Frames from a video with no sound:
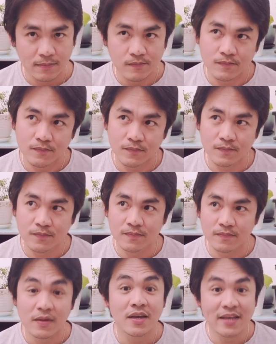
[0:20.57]
Hmm.
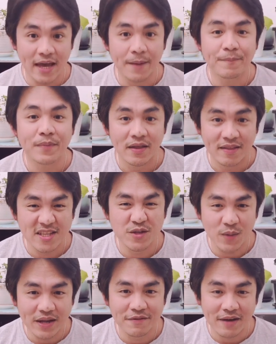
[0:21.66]
Yeah, that's the right
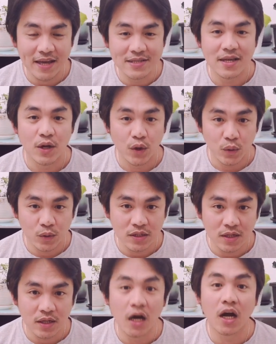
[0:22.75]
phrase. Rooting or
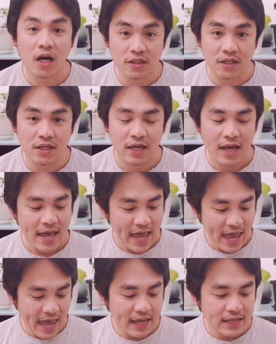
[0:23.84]
cutting.
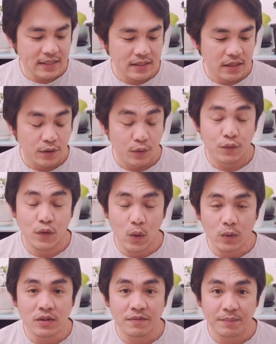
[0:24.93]
And for all the
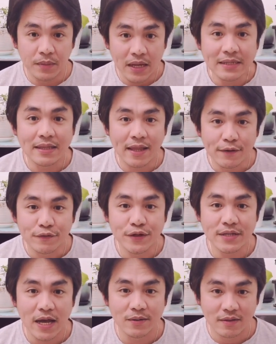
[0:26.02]
plant lovers out
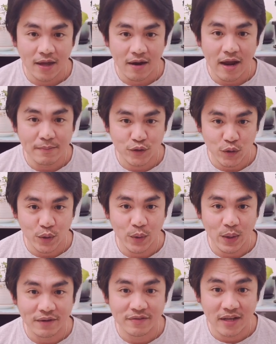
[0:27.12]
there, I'm sure you have
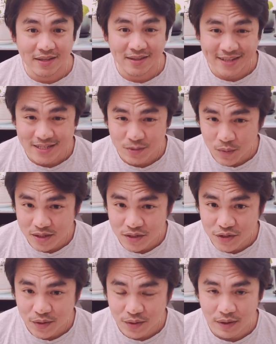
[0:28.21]
done this one too.
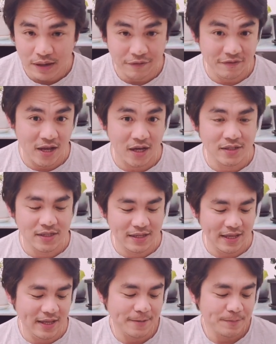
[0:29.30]
If not, then
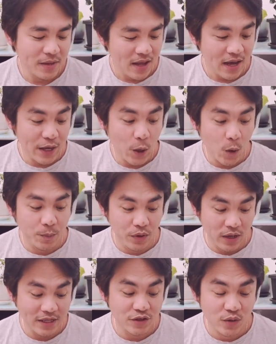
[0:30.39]
I hope you can
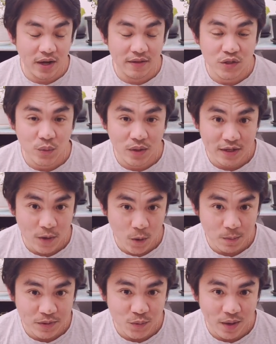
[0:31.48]
try this one at home as
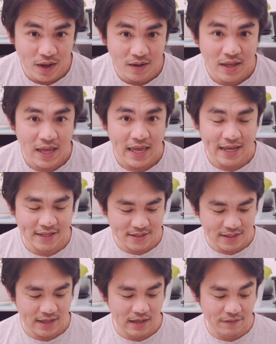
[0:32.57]
well and see if
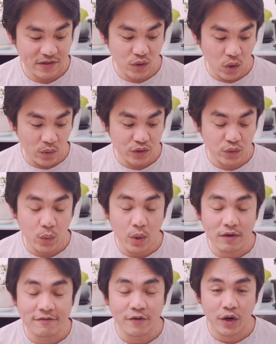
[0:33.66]
it's going to work for
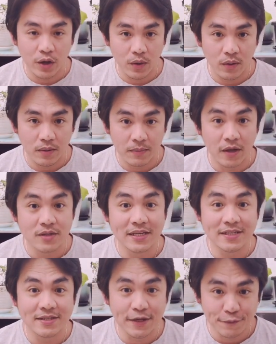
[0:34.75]
you because it did
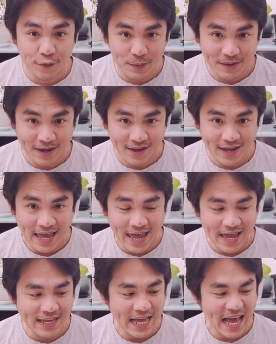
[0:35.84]
for me. And
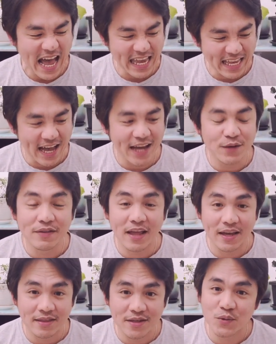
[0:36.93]
I kind of like this
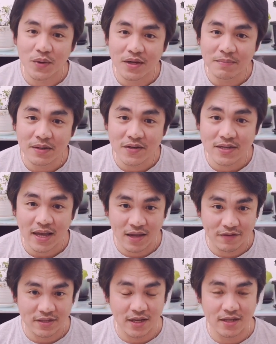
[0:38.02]
one because I have a
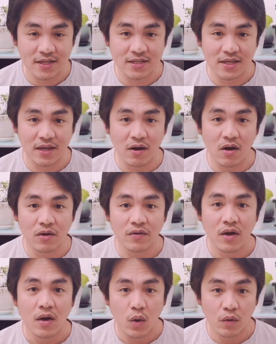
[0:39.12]
tendency of
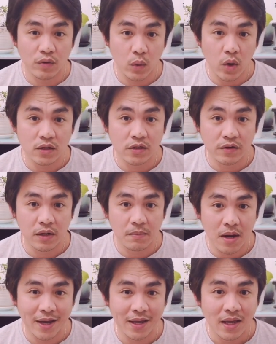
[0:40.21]
overwatering my
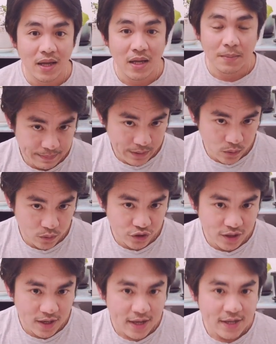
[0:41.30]
plants.
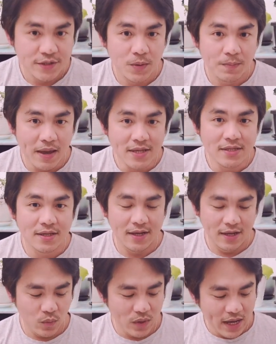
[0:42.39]
So basically what I
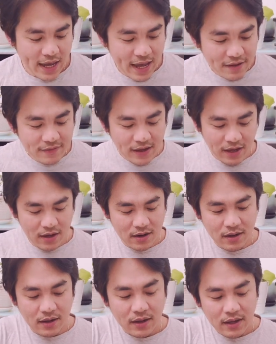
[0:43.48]
have here
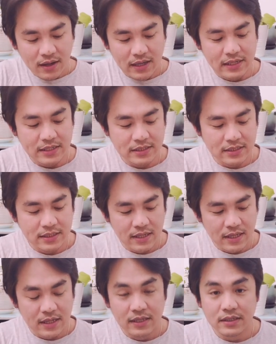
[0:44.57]
is
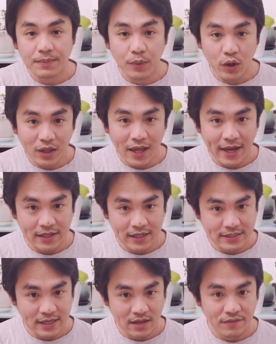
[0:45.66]
the perlite itself
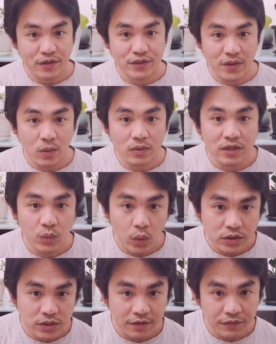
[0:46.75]
soaked in water a
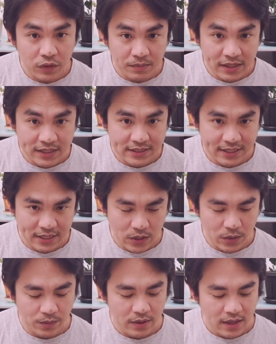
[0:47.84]
few minutes ago,
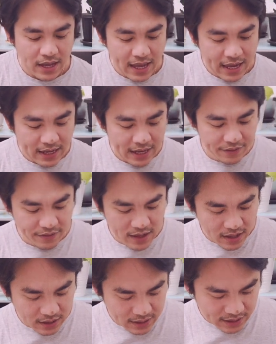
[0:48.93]
and I think
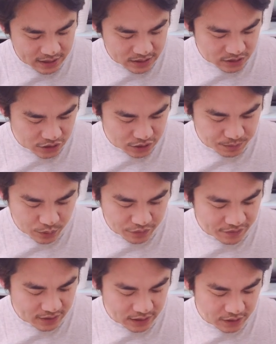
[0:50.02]
it's just perfectly
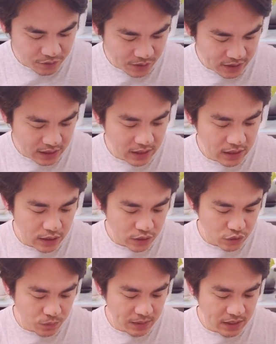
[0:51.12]
ready to
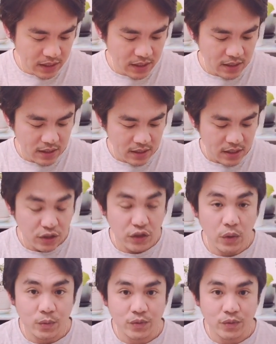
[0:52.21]
be used.